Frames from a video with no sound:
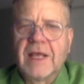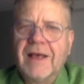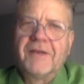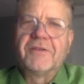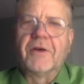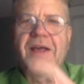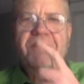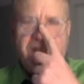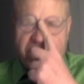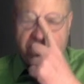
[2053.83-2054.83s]
So as you
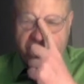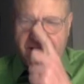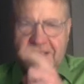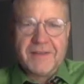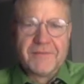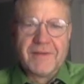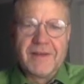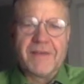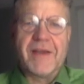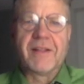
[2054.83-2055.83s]
can see,
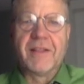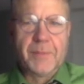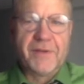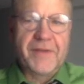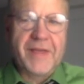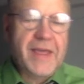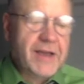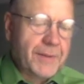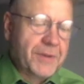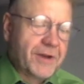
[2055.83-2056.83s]
I've had a little bit of a
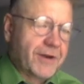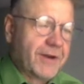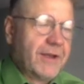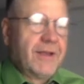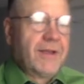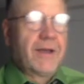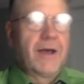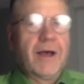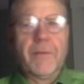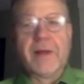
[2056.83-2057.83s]
hiccup here.
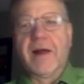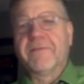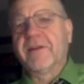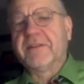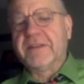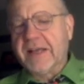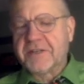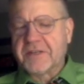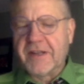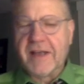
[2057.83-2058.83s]
I went off on a
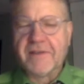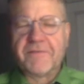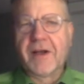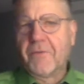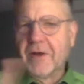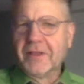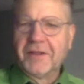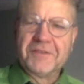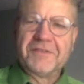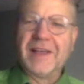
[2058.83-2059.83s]
tangent and forgot one
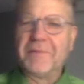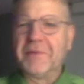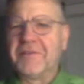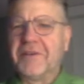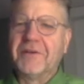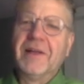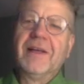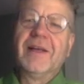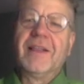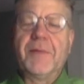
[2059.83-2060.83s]
little step, and so
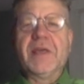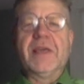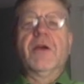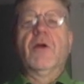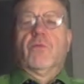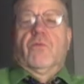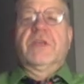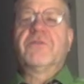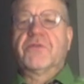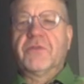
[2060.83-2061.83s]
let me
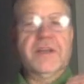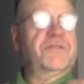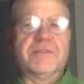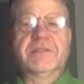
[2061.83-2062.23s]
retrace